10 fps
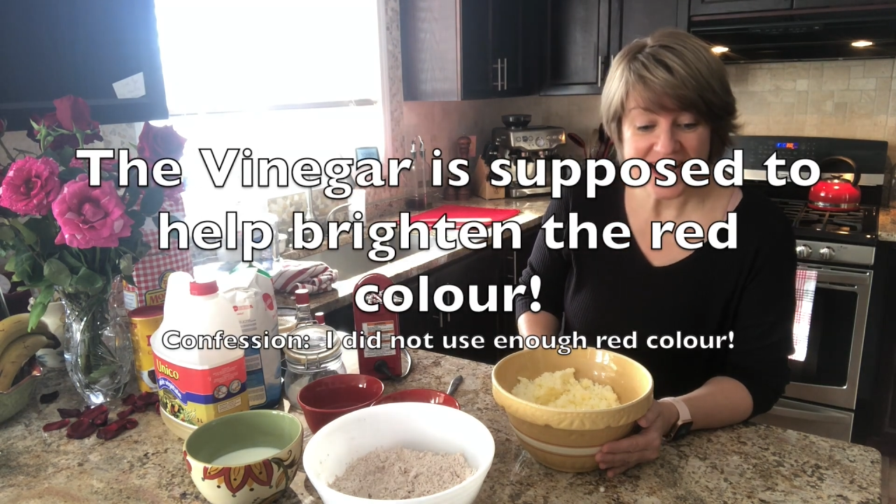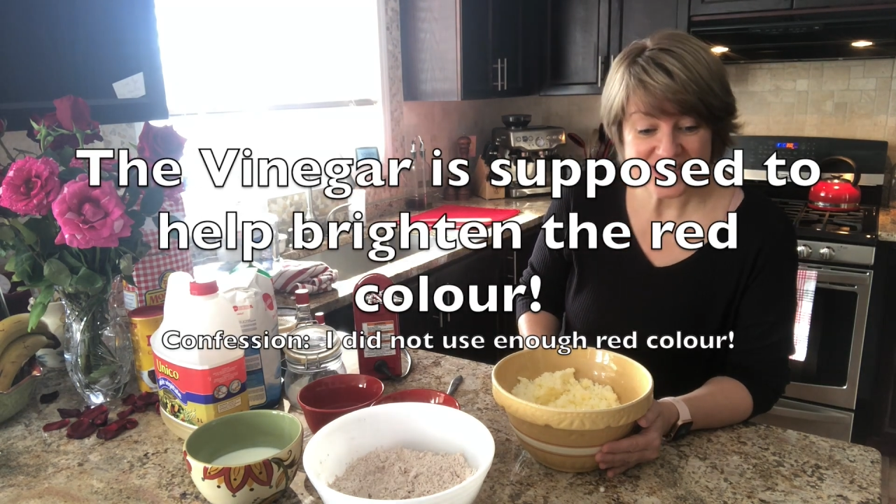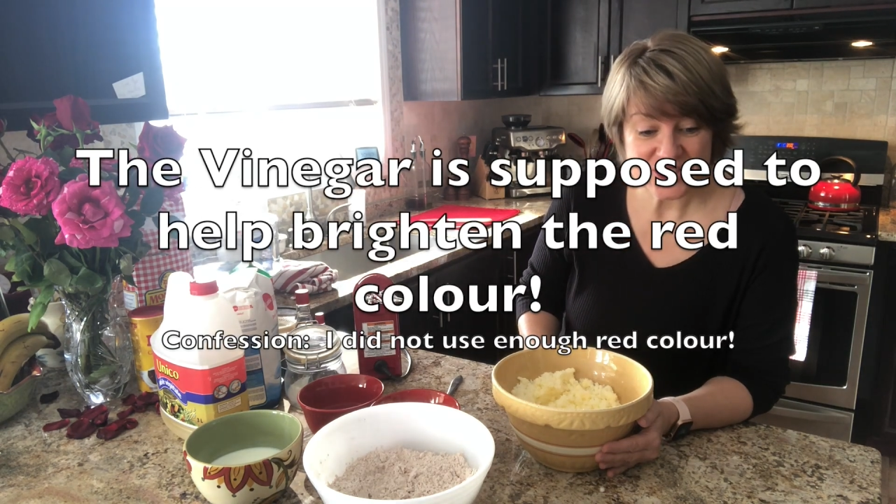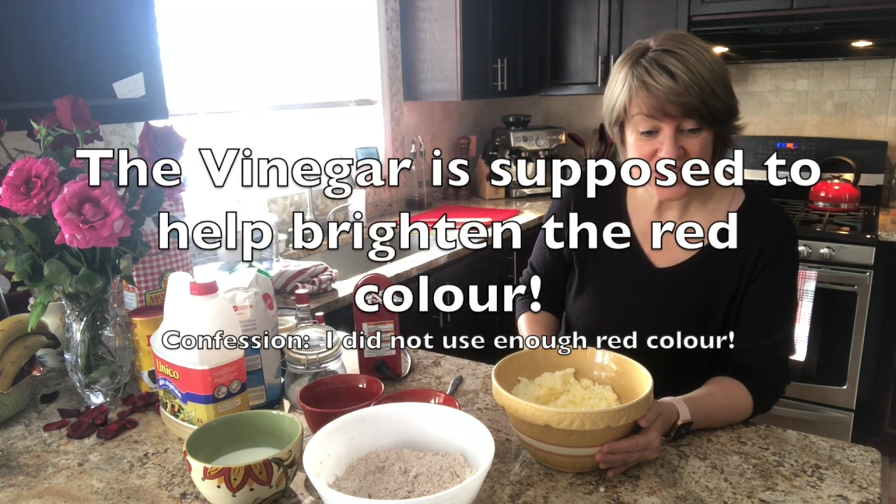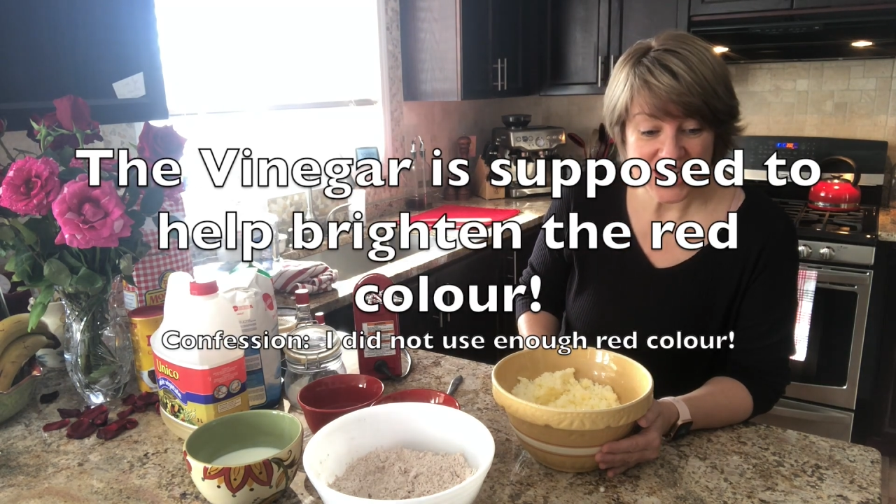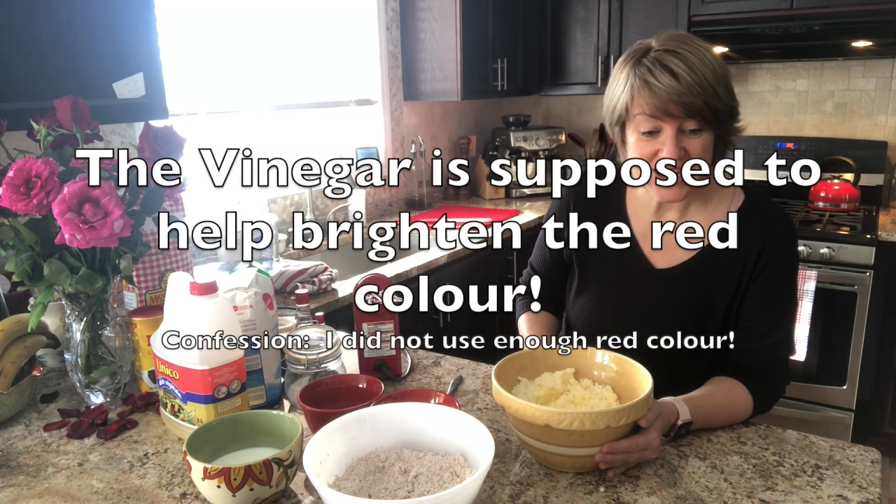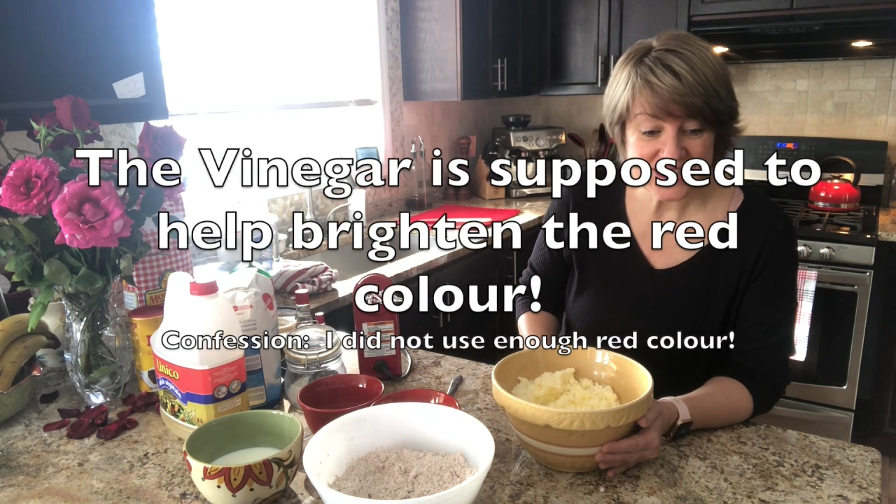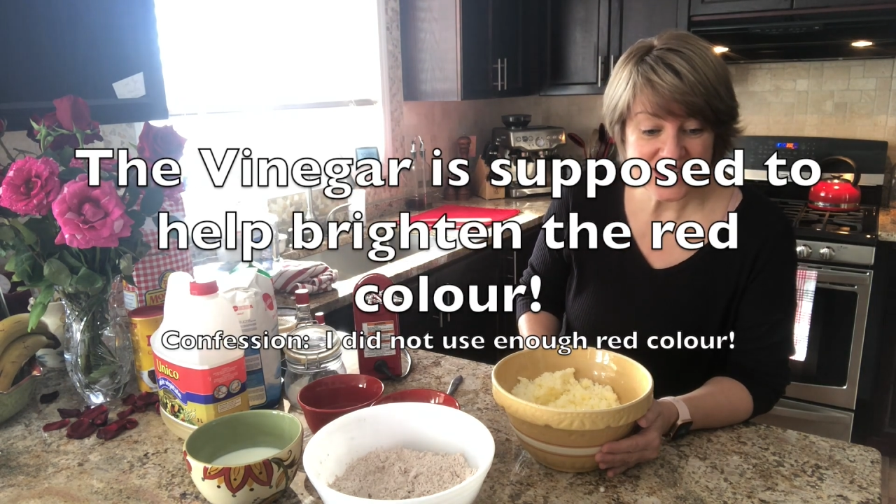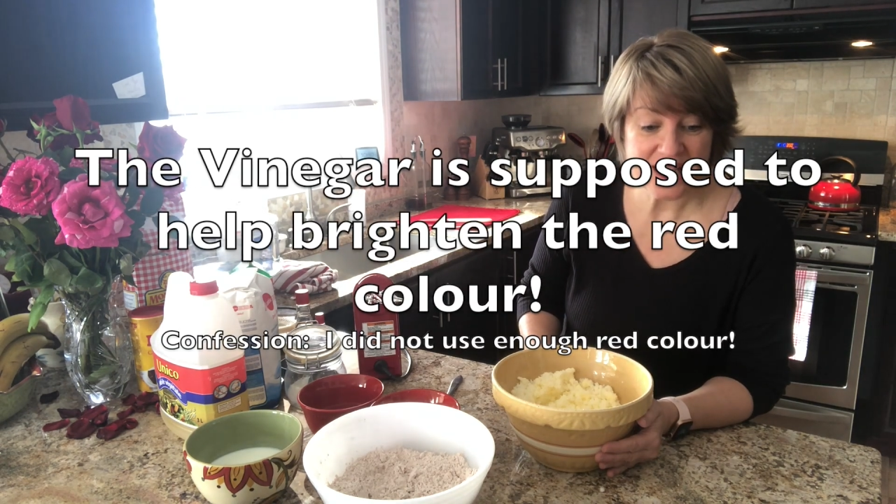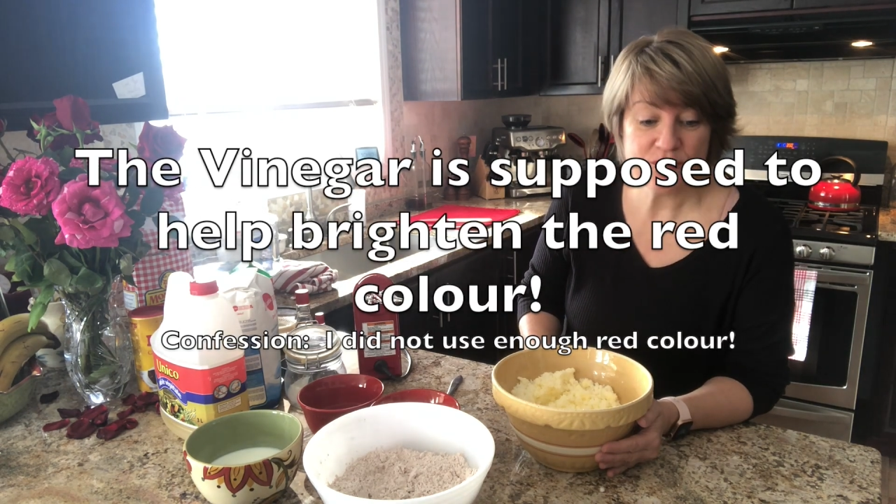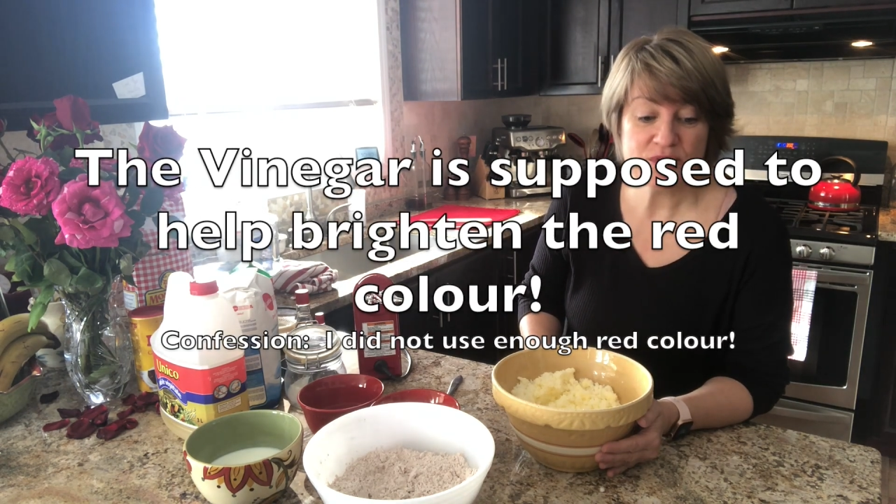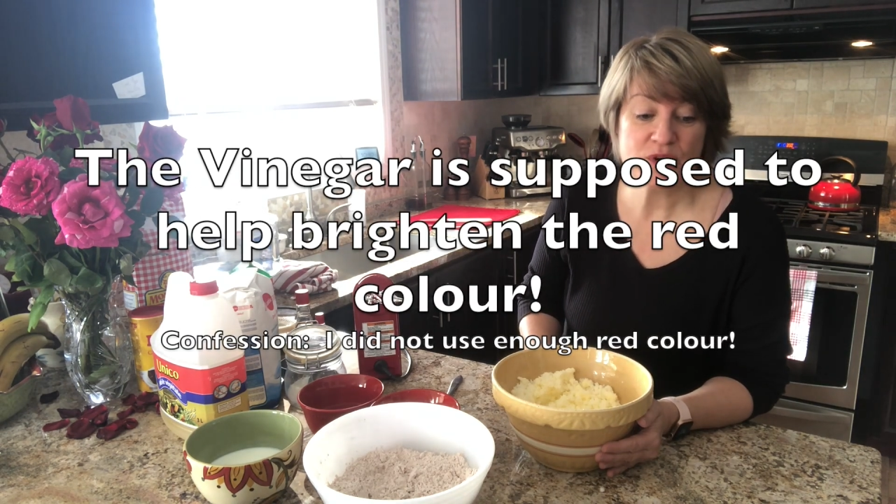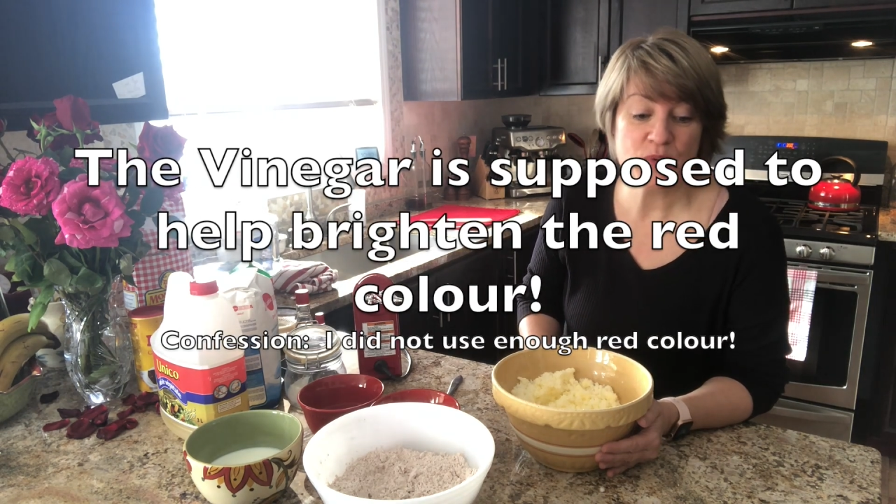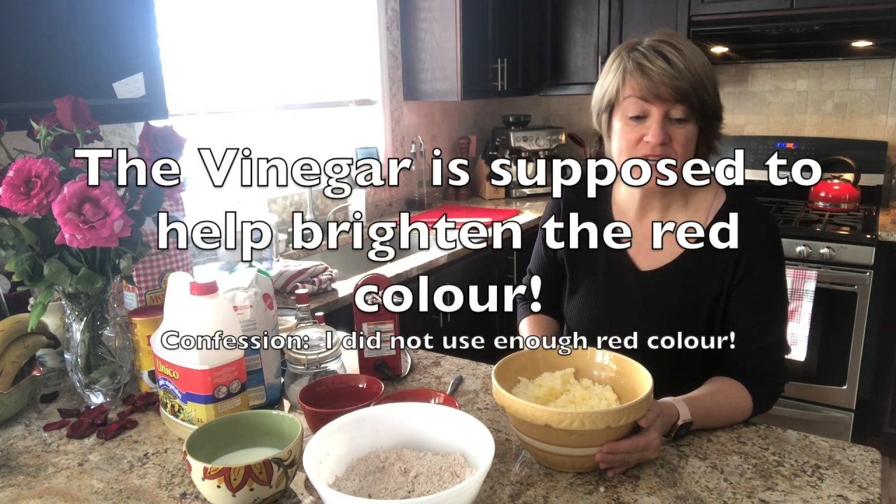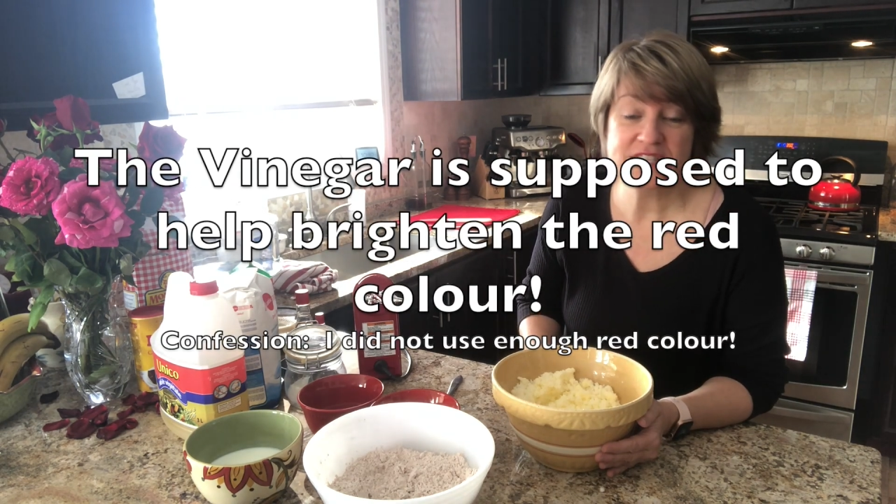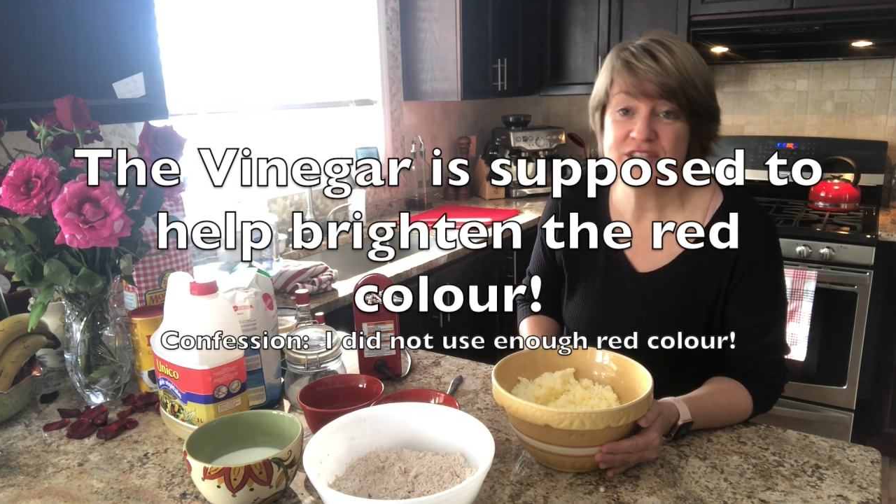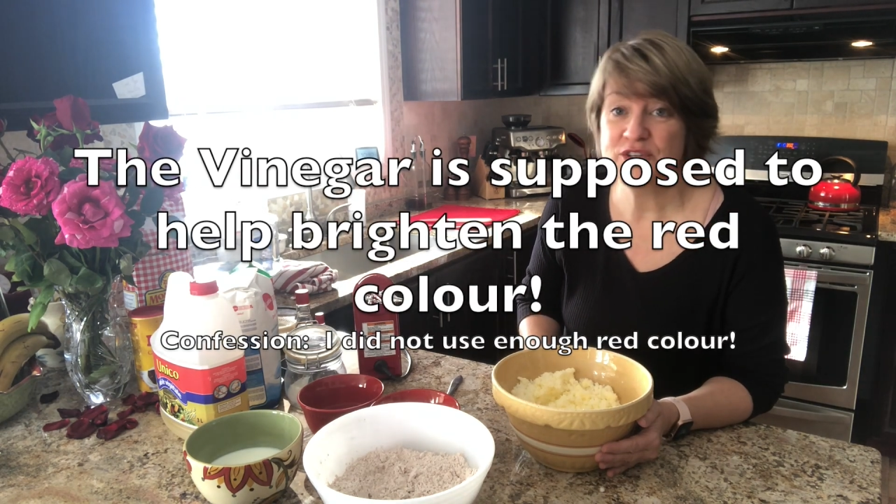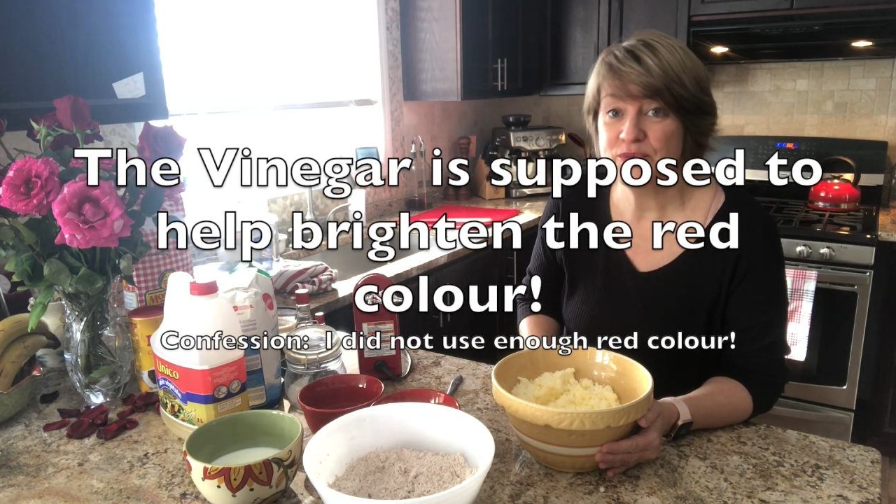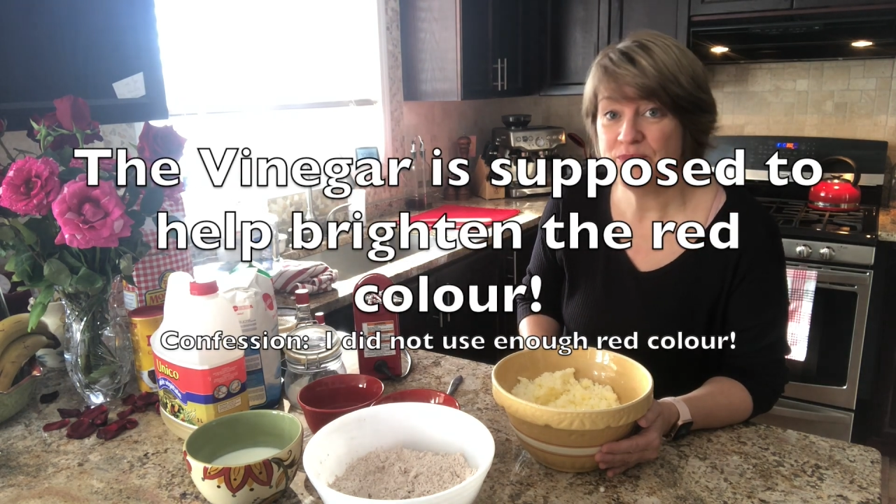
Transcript: extract, and we're going to